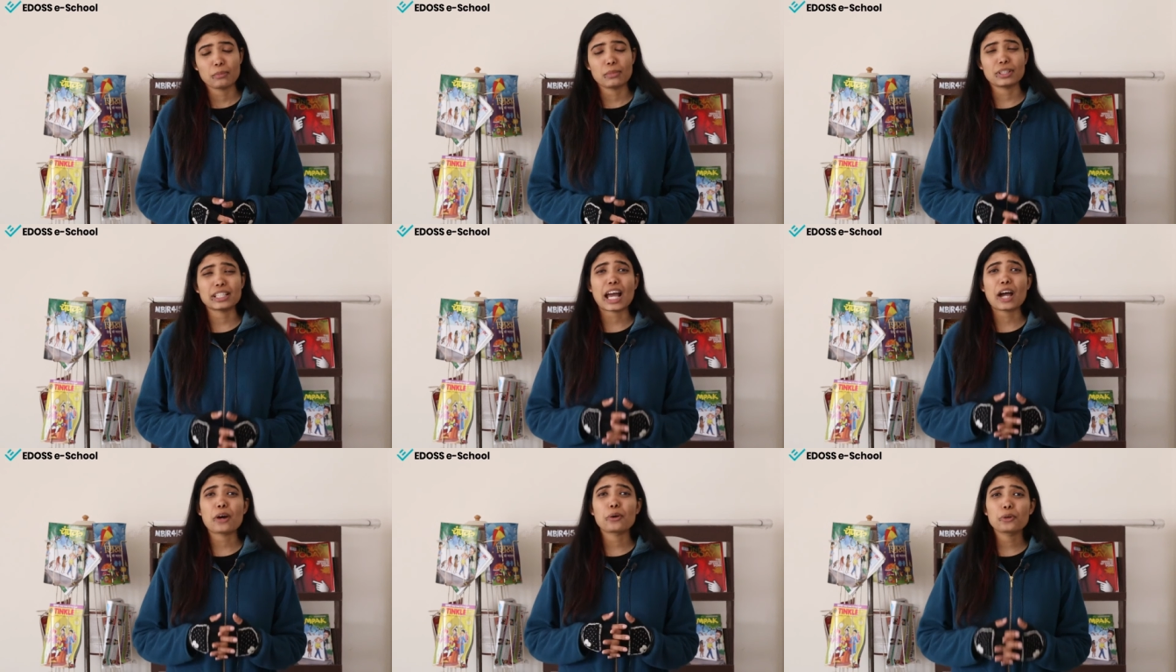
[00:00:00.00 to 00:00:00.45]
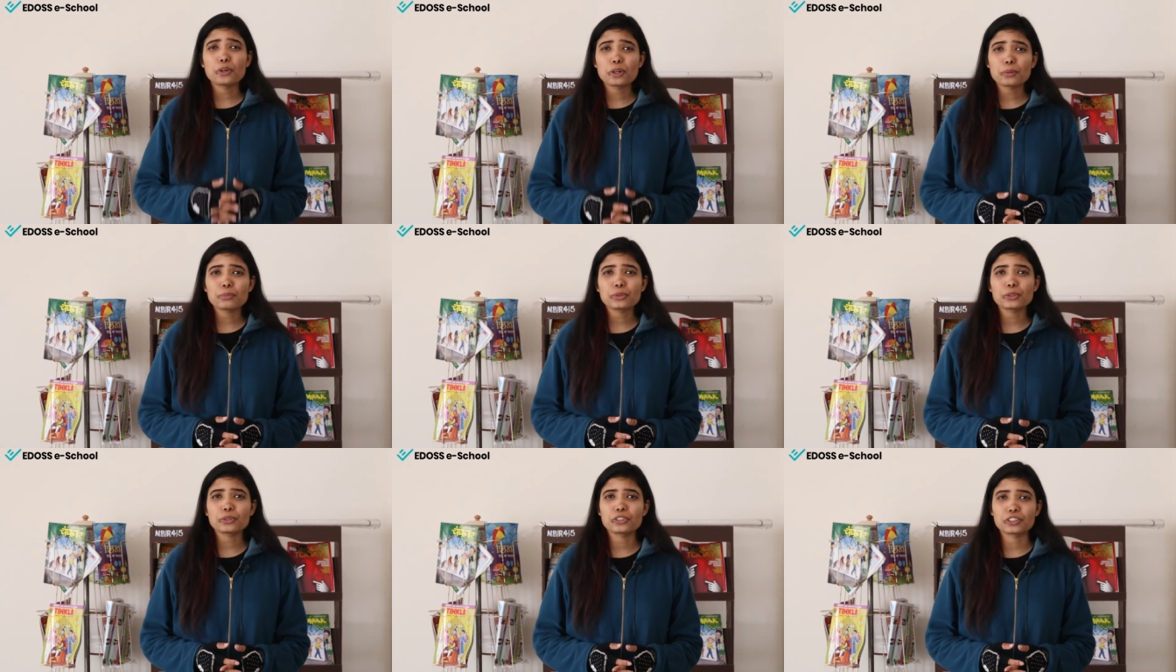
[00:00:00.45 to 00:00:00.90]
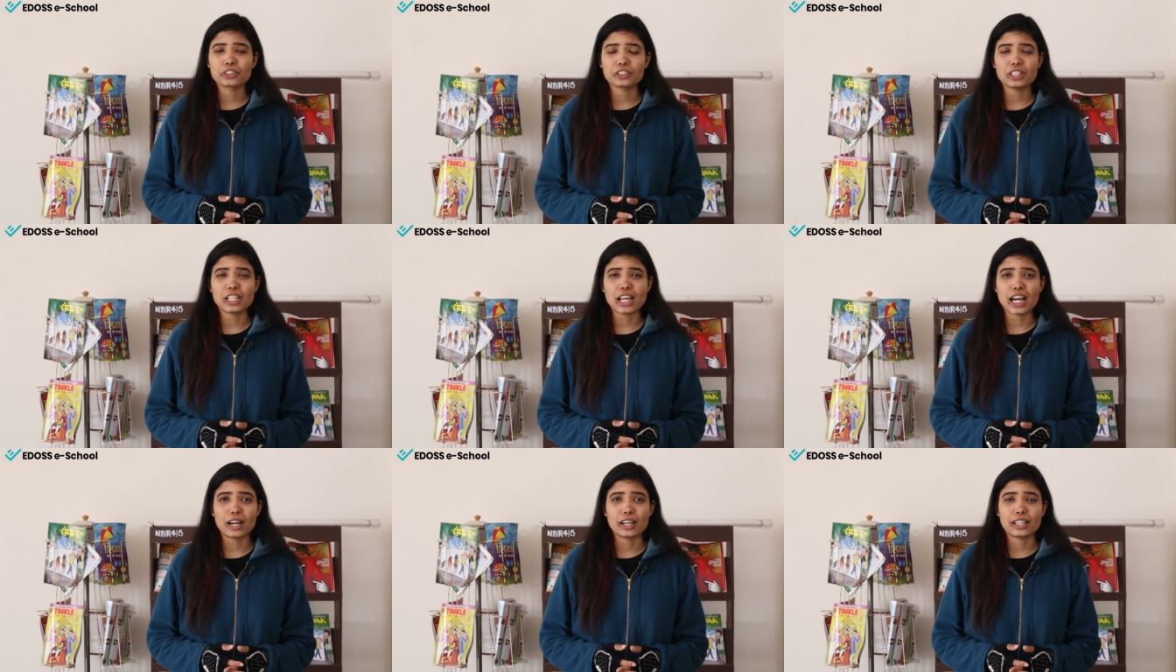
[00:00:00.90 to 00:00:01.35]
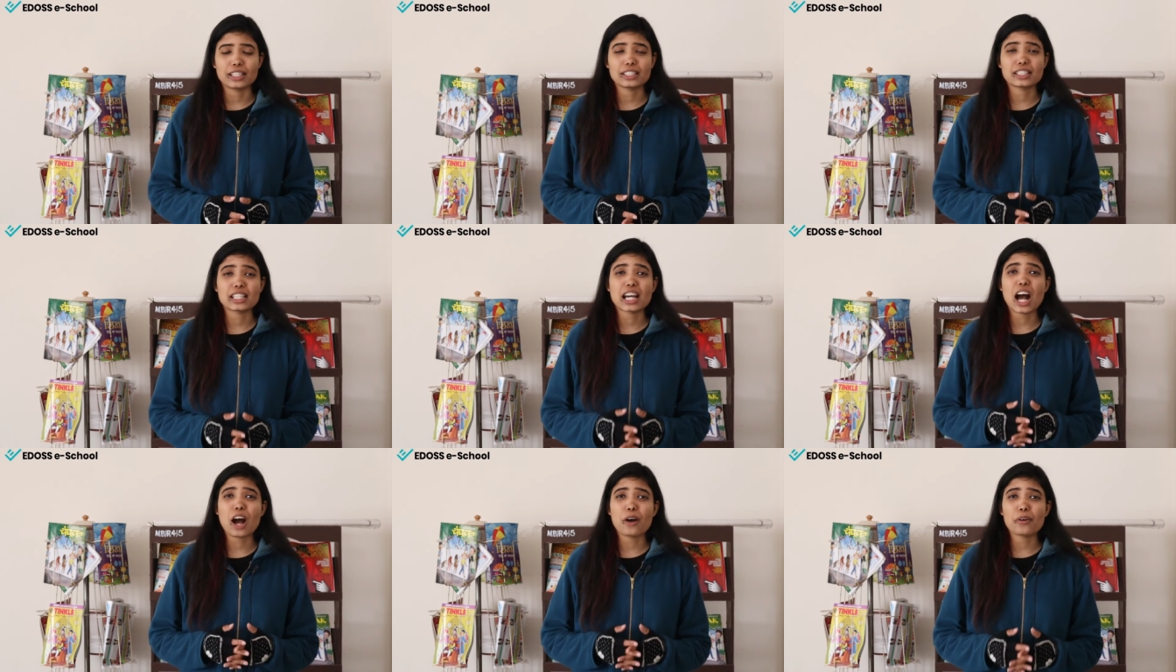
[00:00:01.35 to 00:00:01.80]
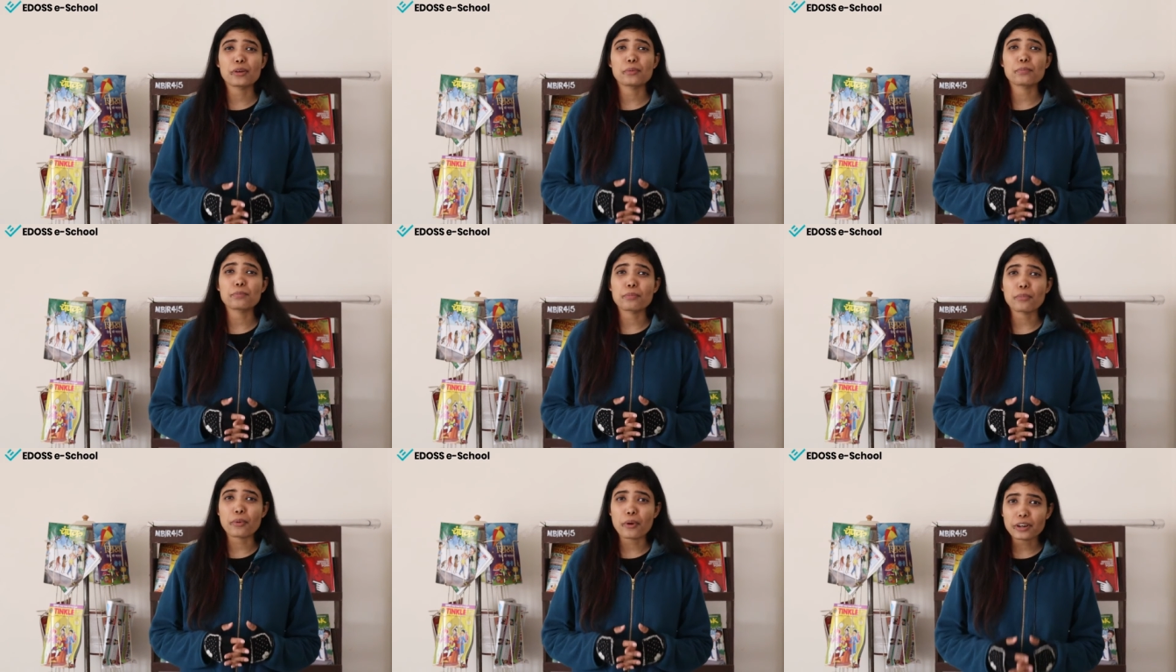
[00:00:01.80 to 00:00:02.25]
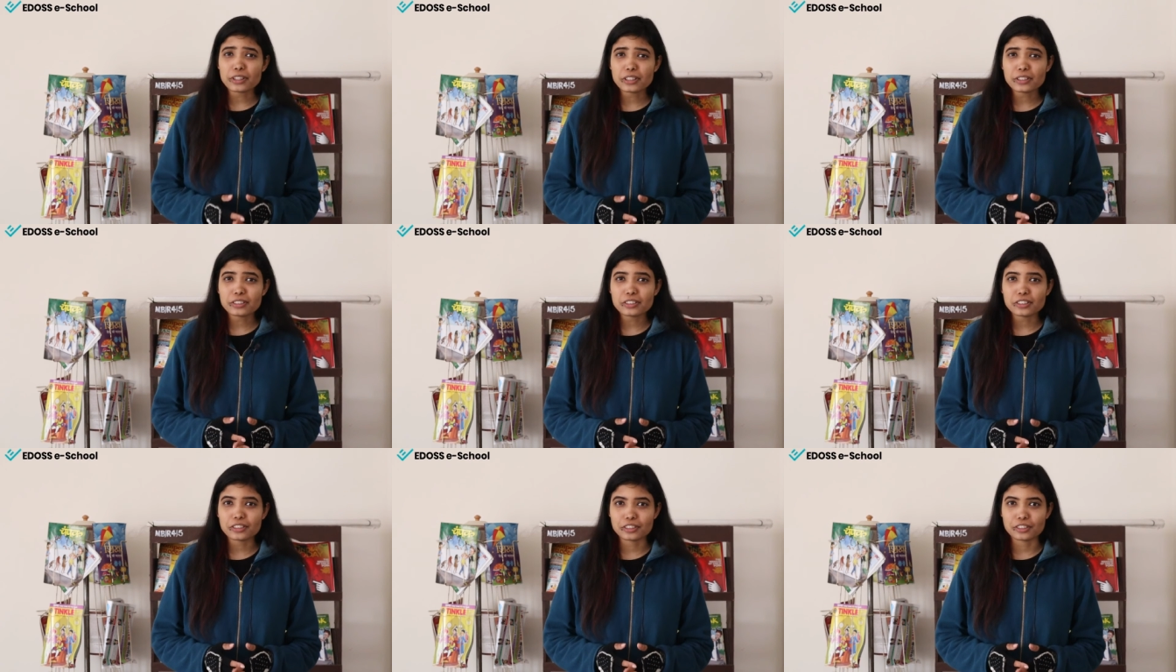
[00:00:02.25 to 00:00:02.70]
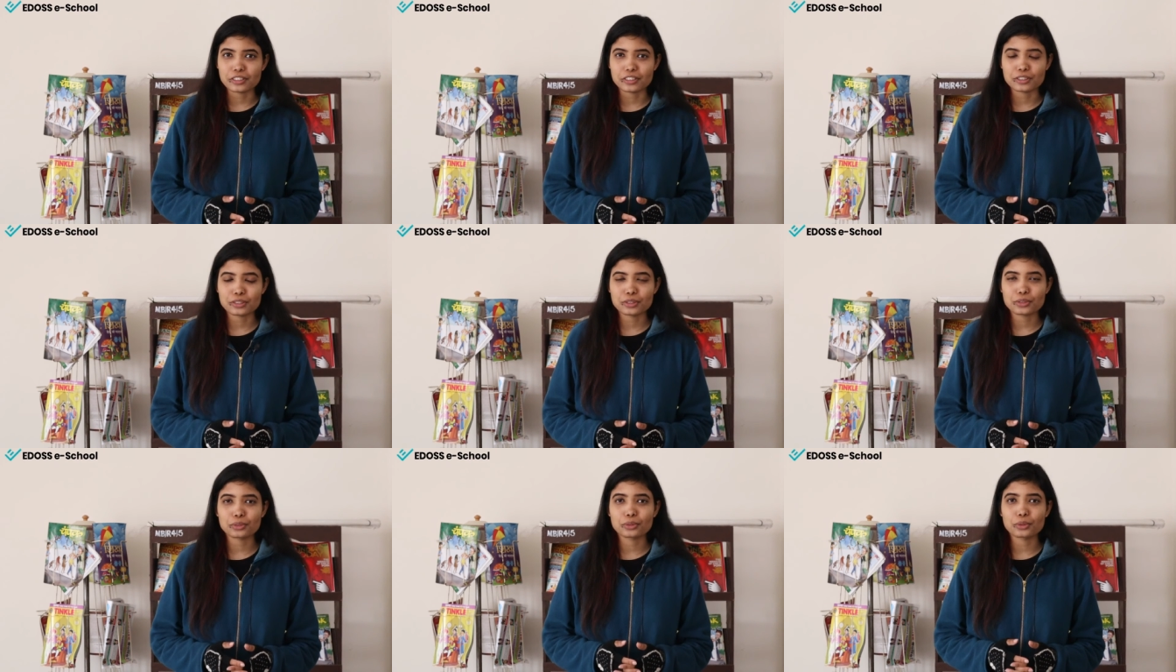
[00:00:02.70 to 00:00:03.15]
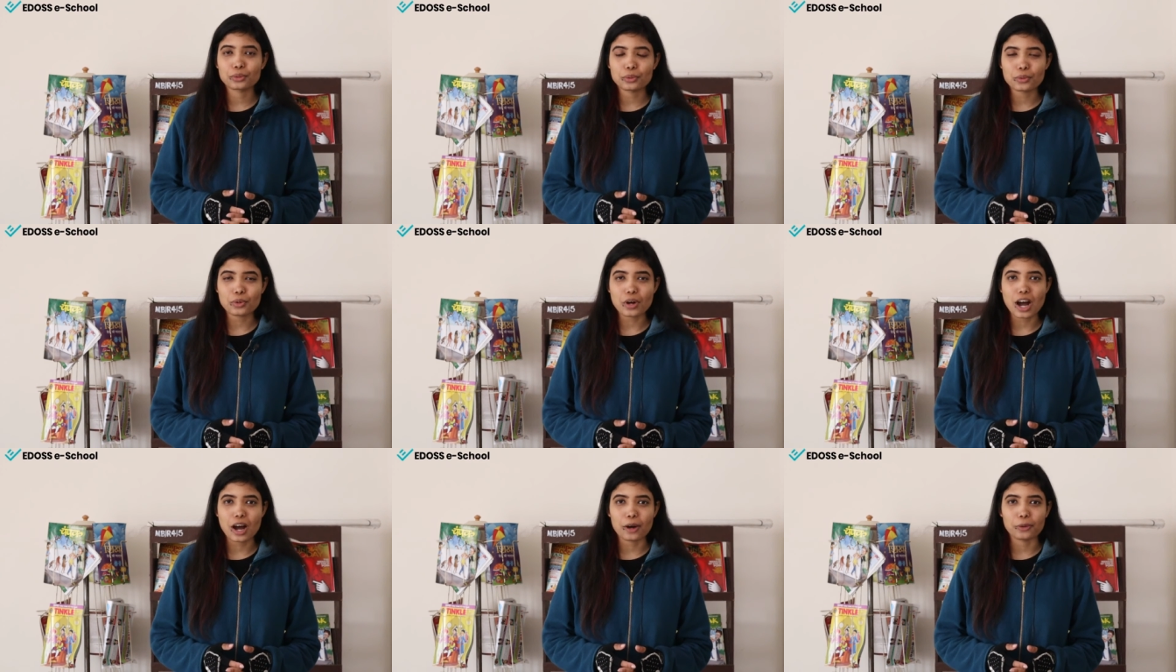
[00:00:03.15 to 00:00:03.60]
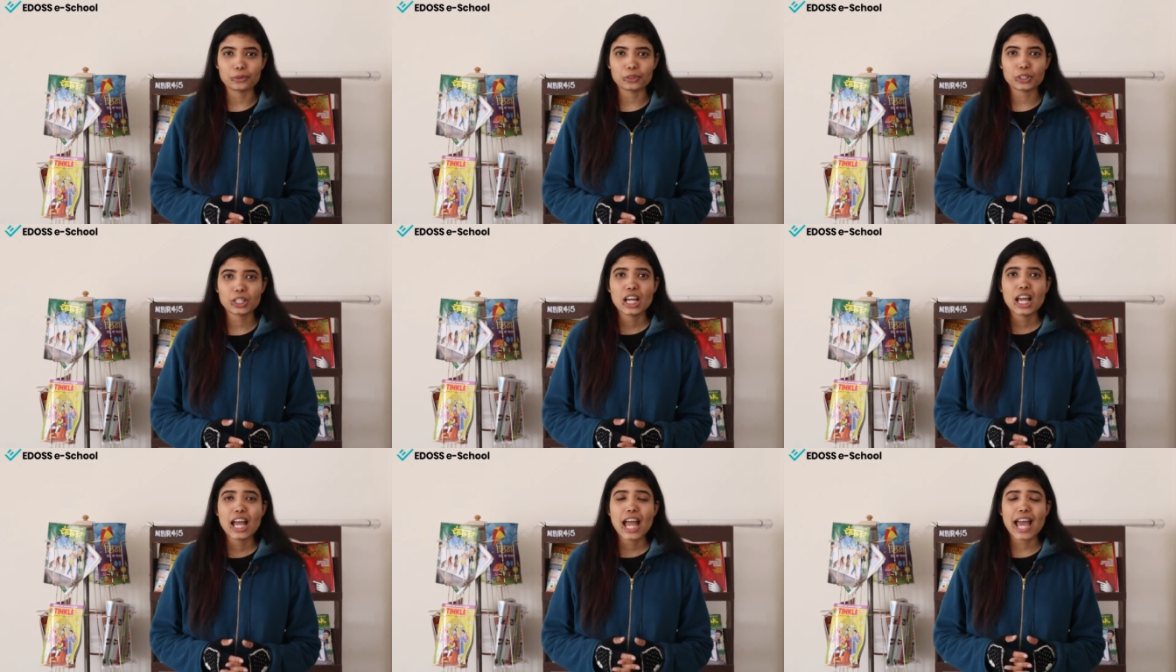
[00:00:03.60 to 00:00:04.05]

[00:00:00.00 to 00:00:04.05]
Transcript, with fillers: But I hope you realized how important it is to go out